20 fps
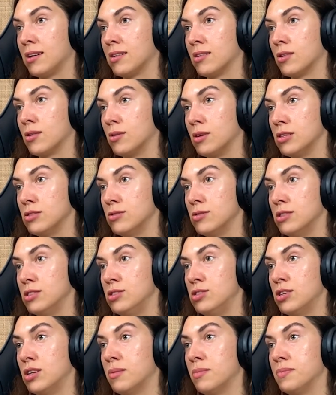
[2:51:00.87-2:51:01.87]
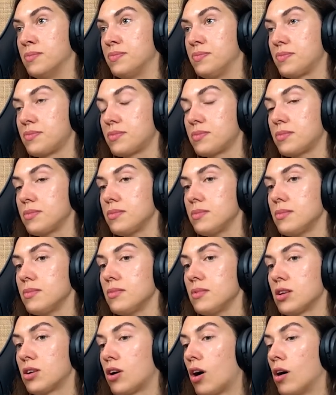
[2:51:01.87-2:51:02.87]
going to the gym,
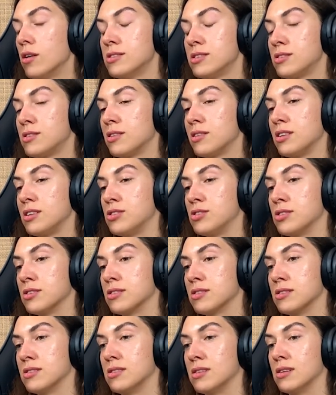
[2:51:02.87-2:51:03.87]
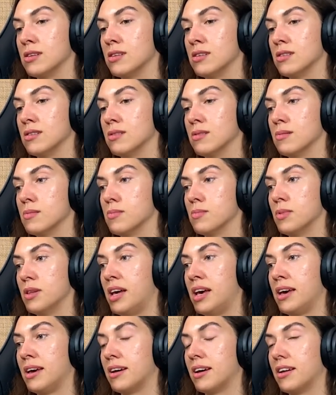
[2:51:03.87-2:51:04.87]
constantly just uh,
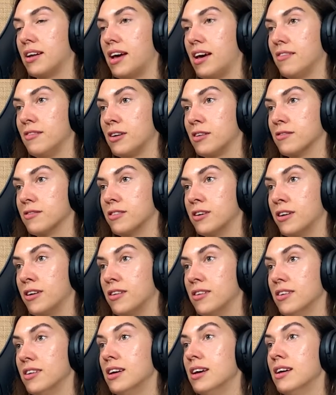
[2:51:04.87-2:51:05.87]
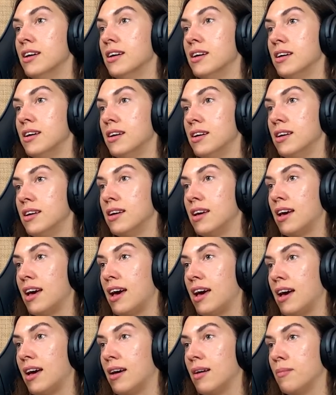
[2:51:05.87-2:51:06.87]
playing and having fun.
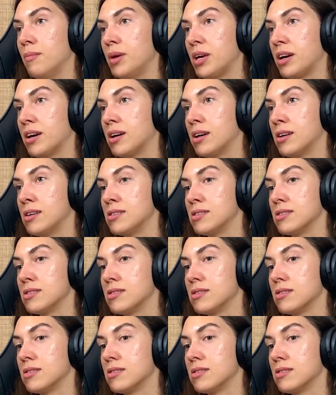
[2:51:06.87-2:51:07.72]
Because